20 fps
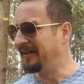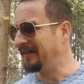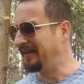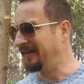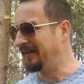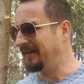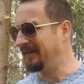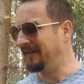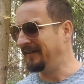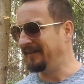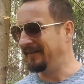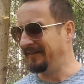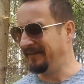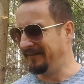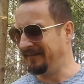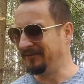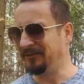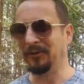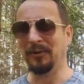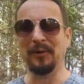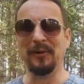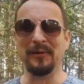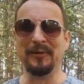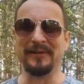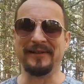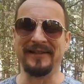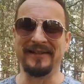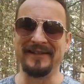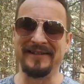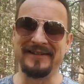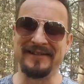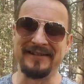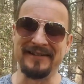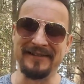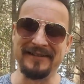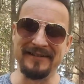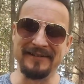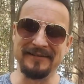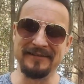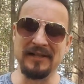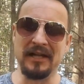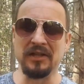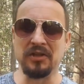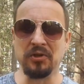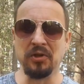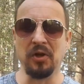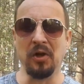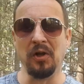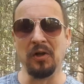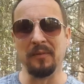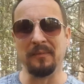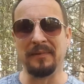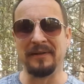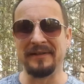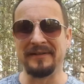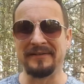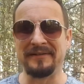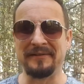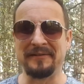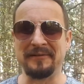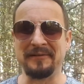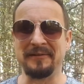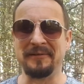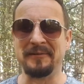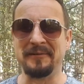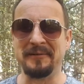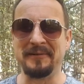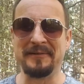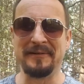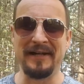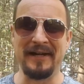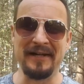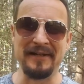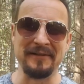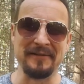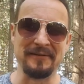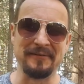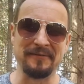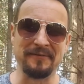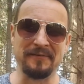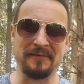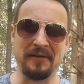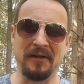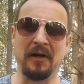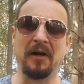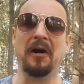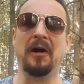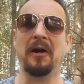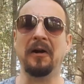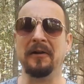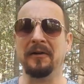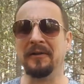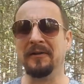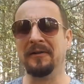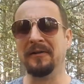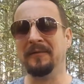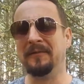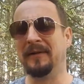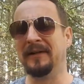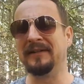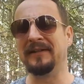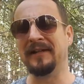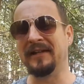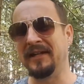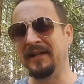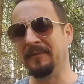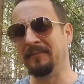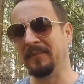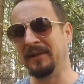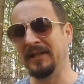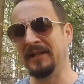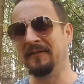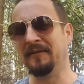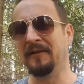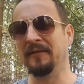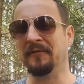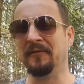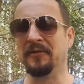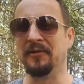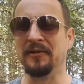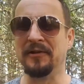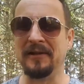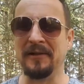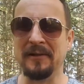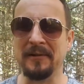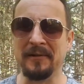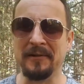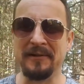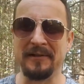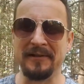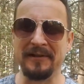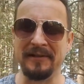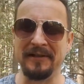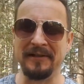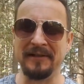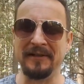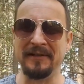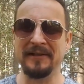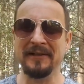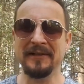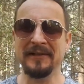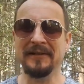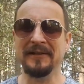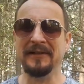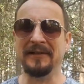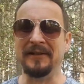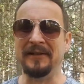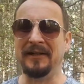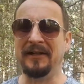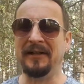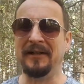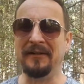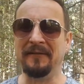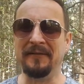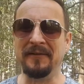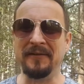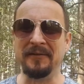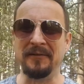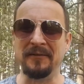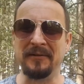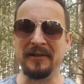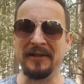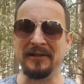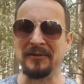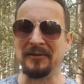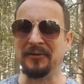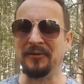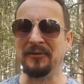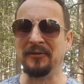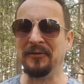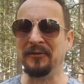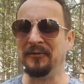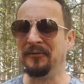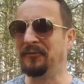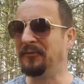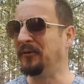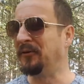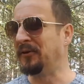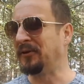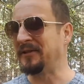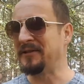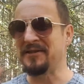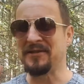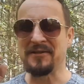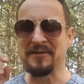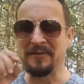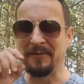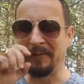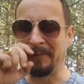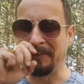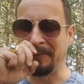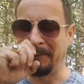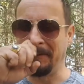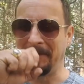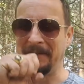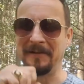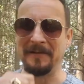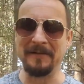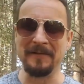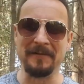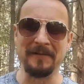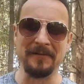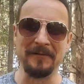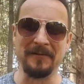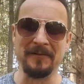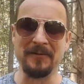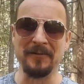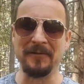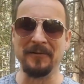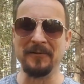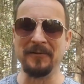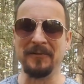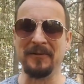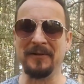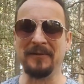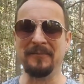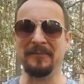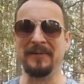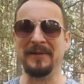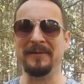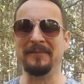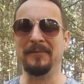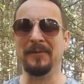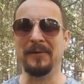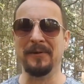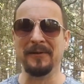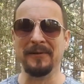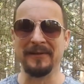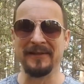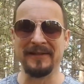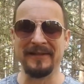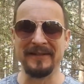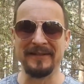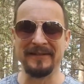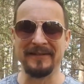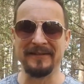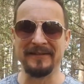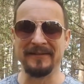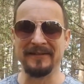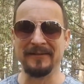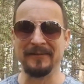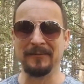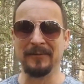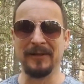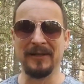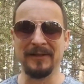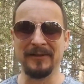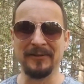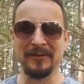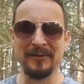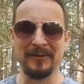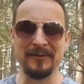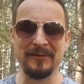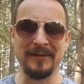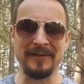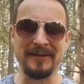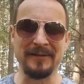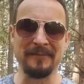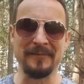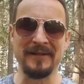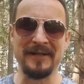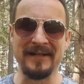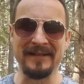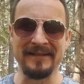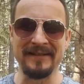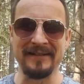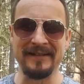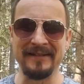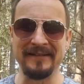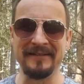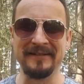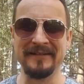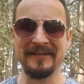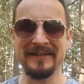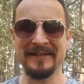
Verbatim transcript: uh, told that, uh, not told, but you know, kind of, oh, you know what, I can't believe how we're gonna look uh, uh when you get to do your 40s and, and uh, you know, you're gonna be bald and, uh, well, you know what, I'm not. And